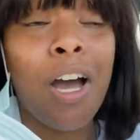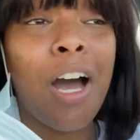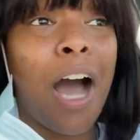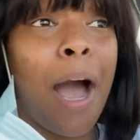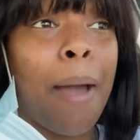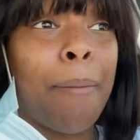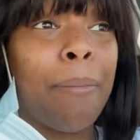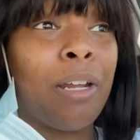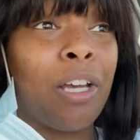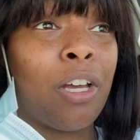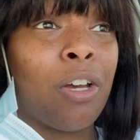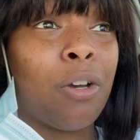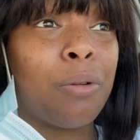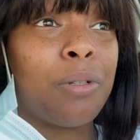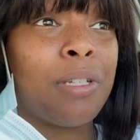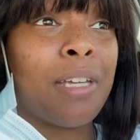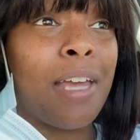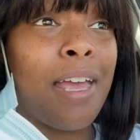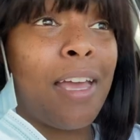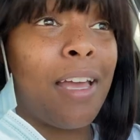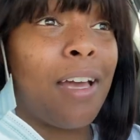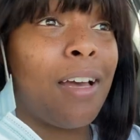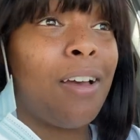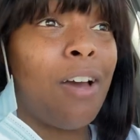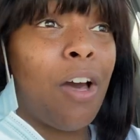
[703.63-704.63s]
I'm gonna go
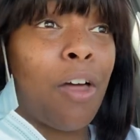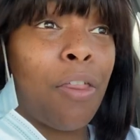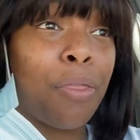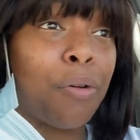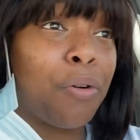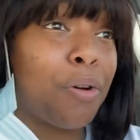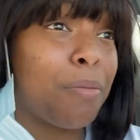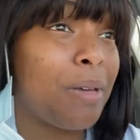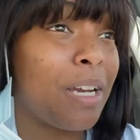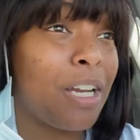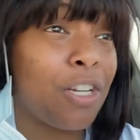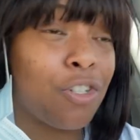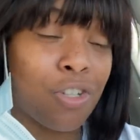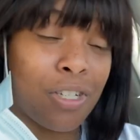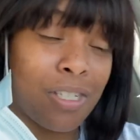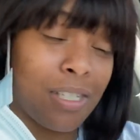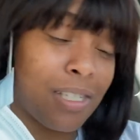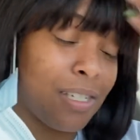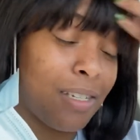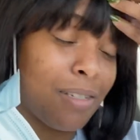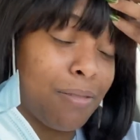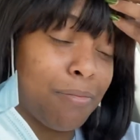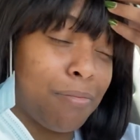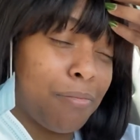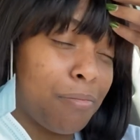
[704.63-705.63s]
take a 30 minute
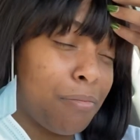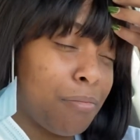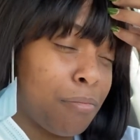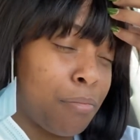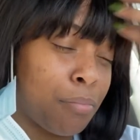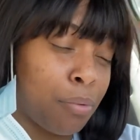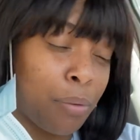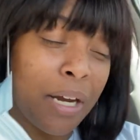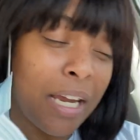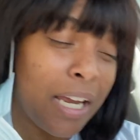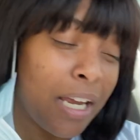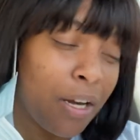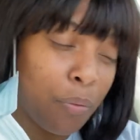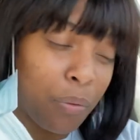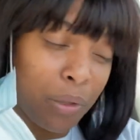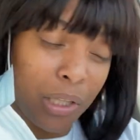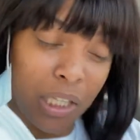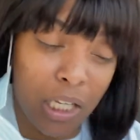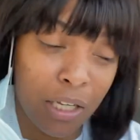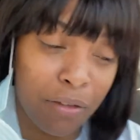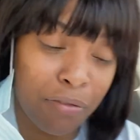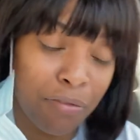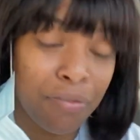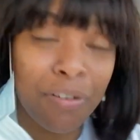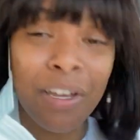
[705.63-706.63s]
just brain
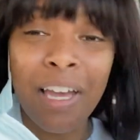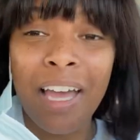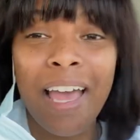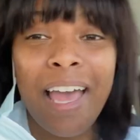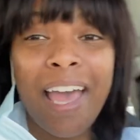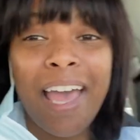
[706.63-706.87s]
relief,